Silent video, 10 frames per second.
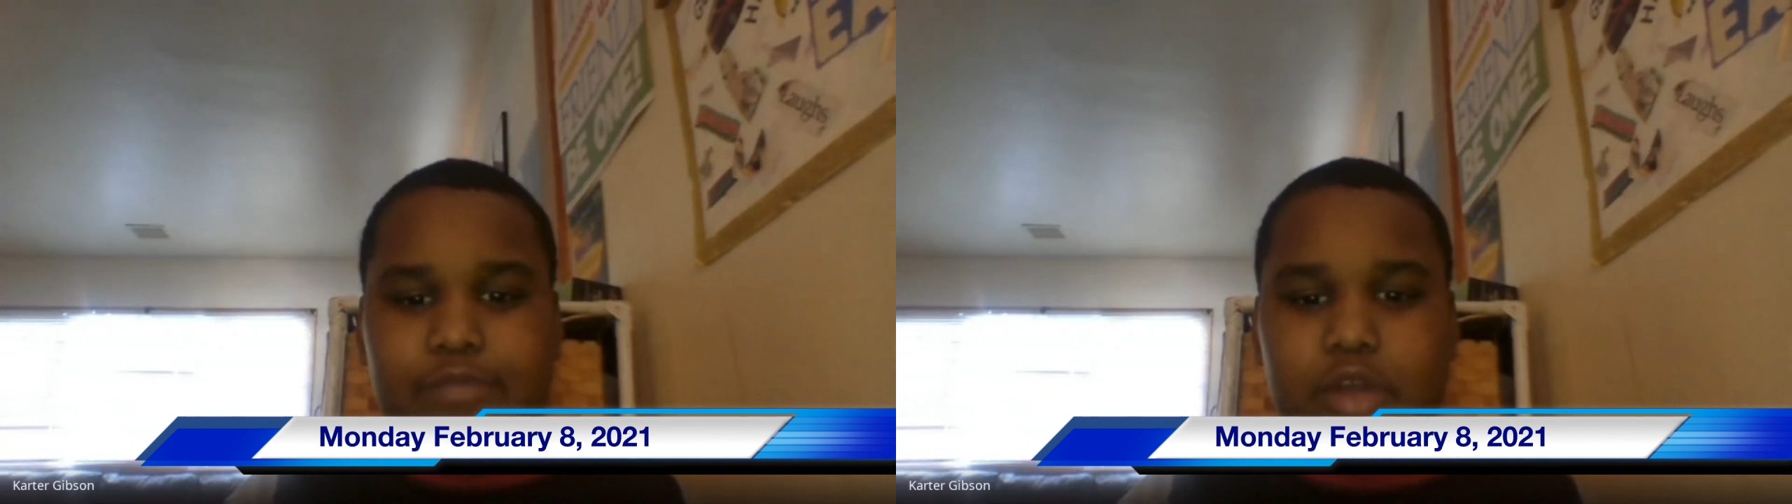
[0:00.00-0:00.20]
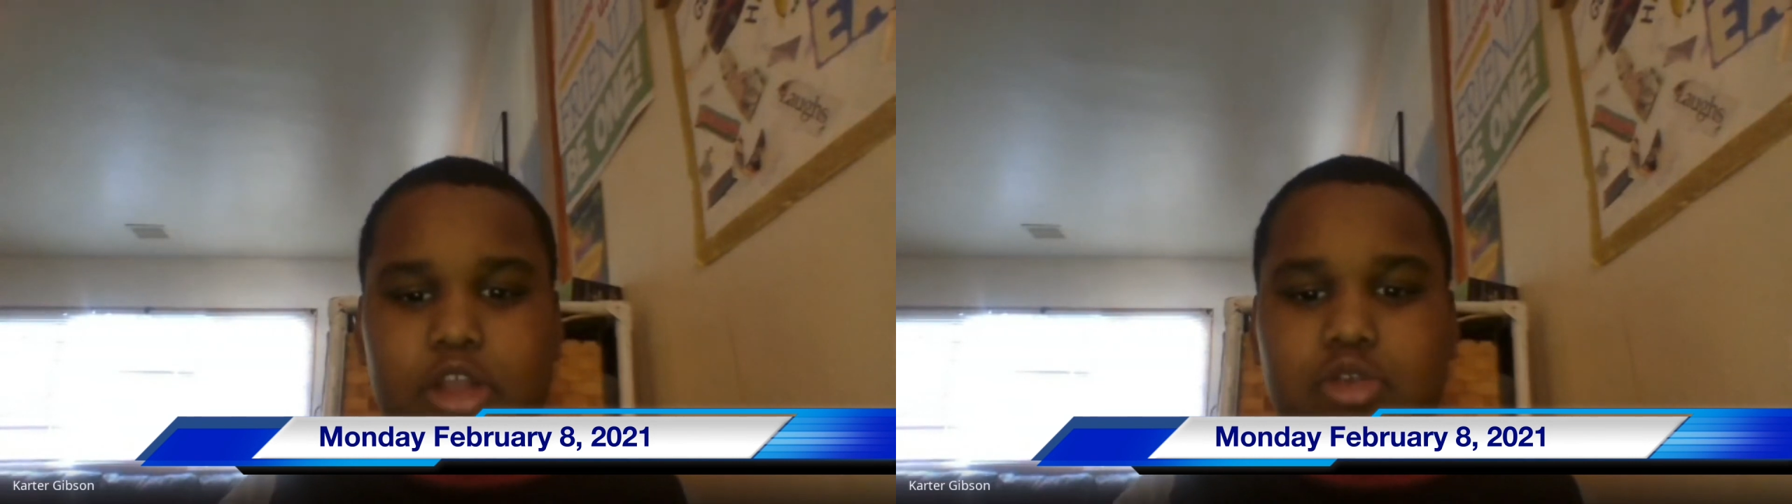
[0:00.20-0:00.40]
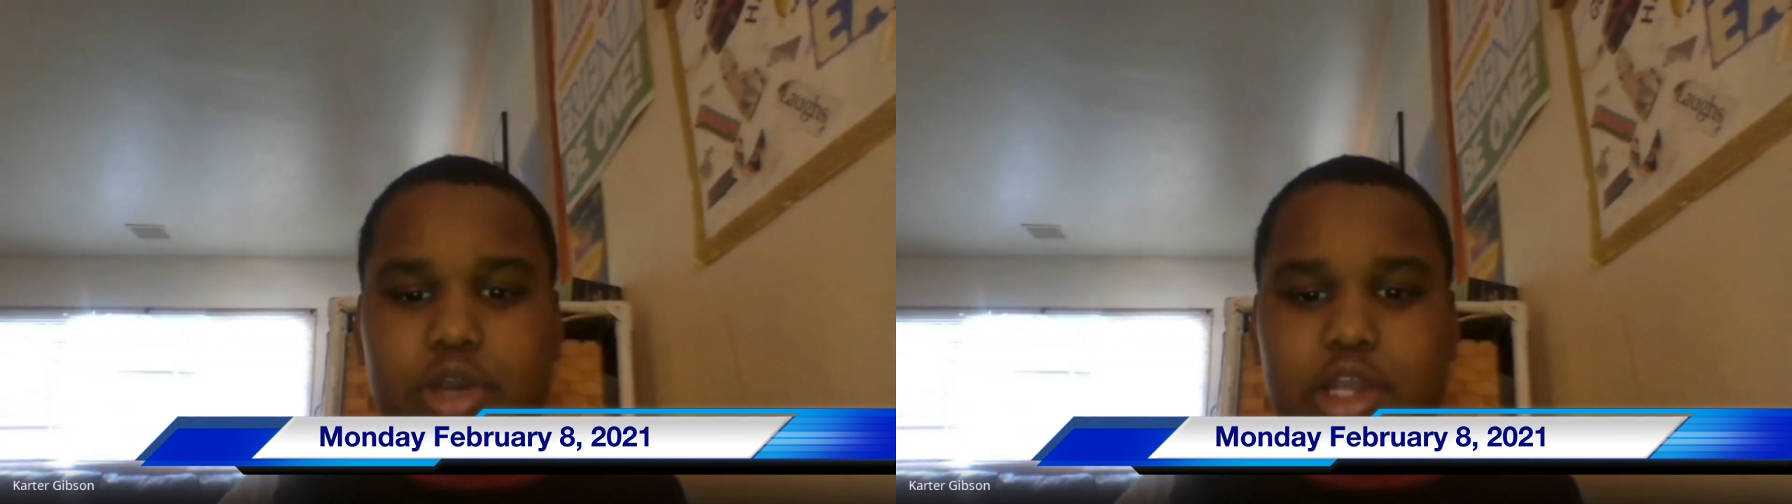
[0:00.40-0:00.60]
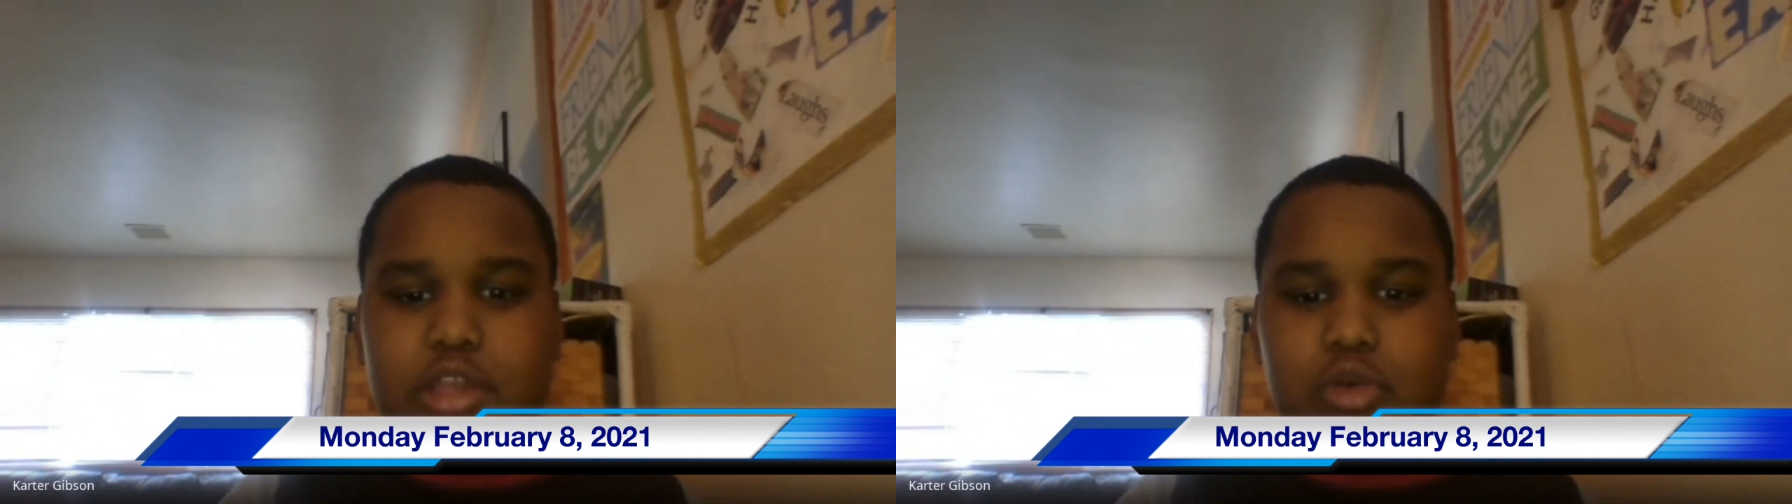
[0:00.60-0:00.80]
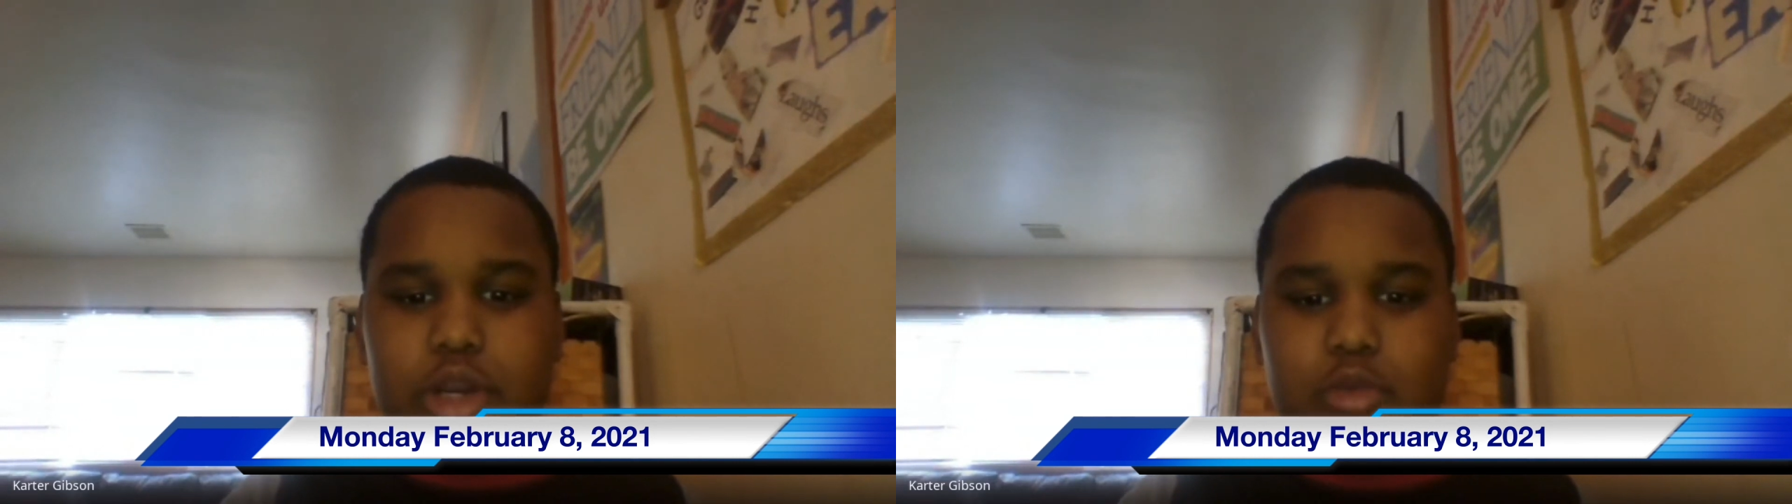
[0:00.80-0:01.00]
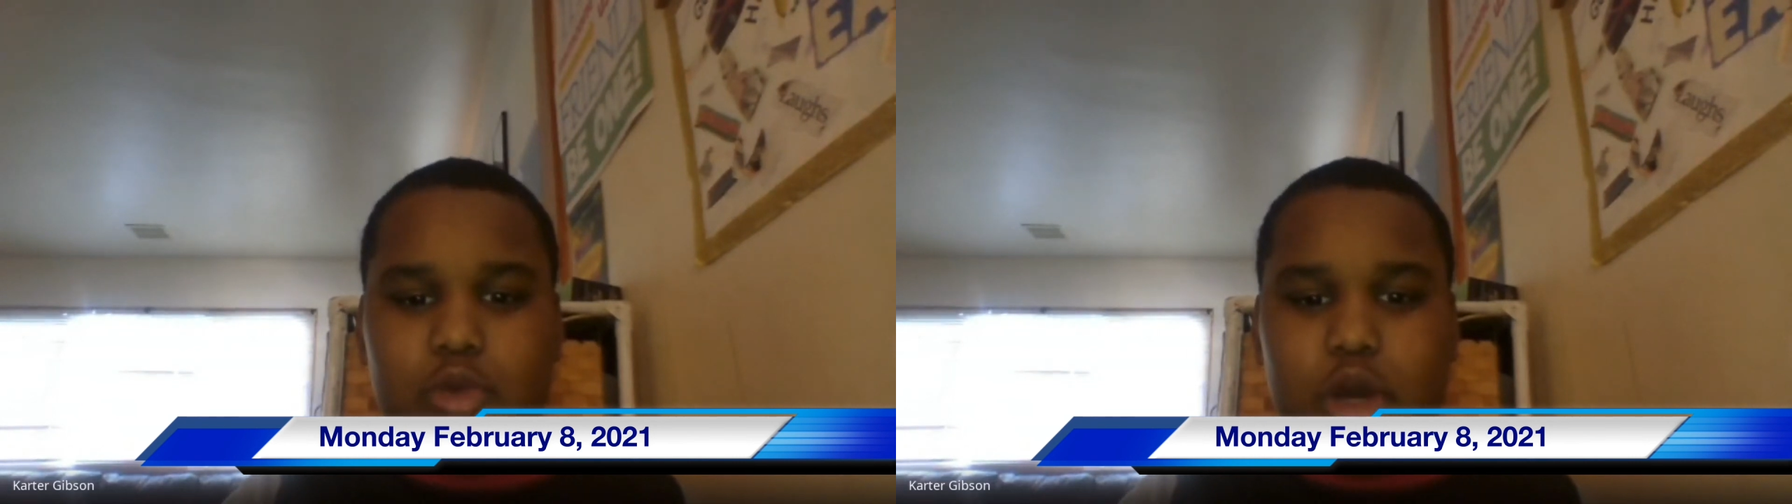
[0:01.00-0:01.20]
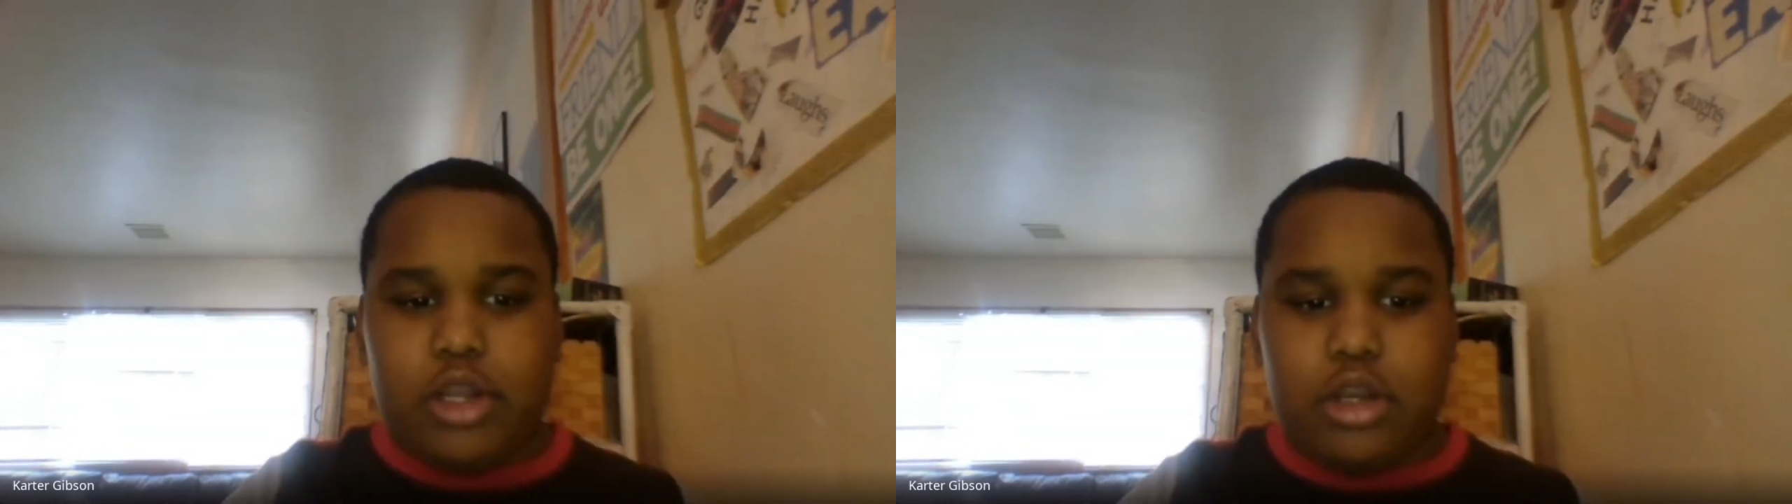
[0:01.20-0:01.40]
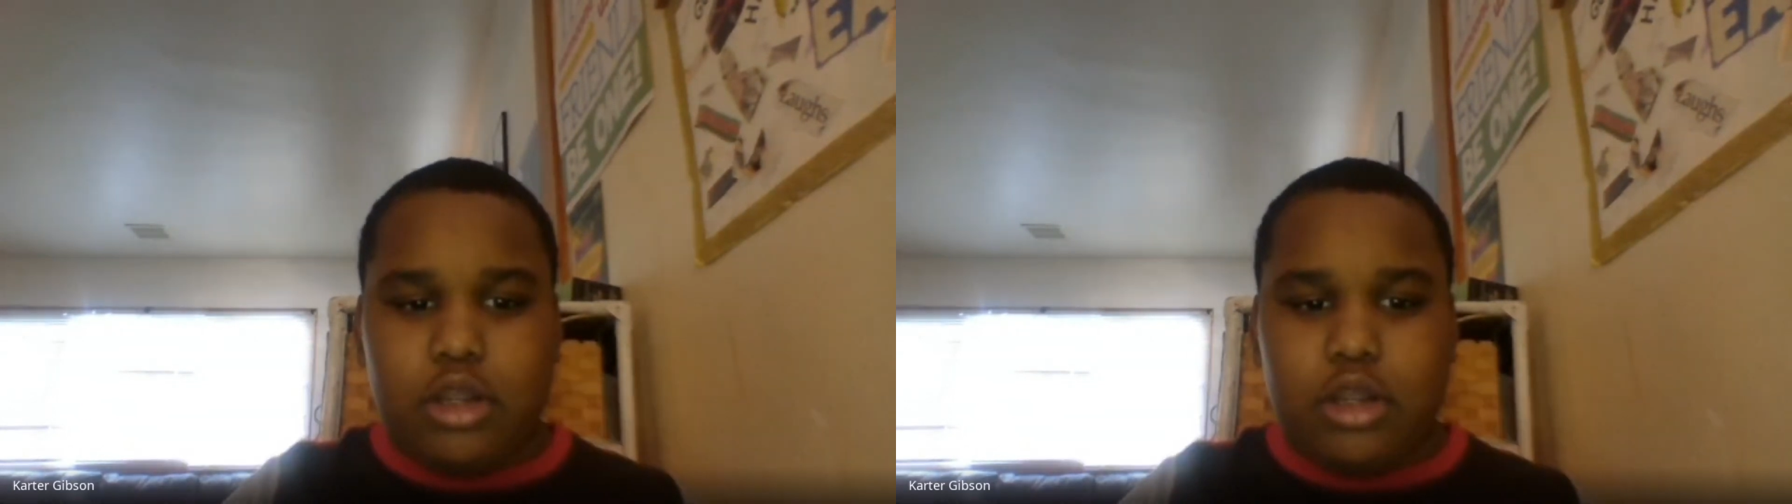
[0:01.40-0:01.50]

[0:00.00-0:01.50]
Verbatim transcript: 2021.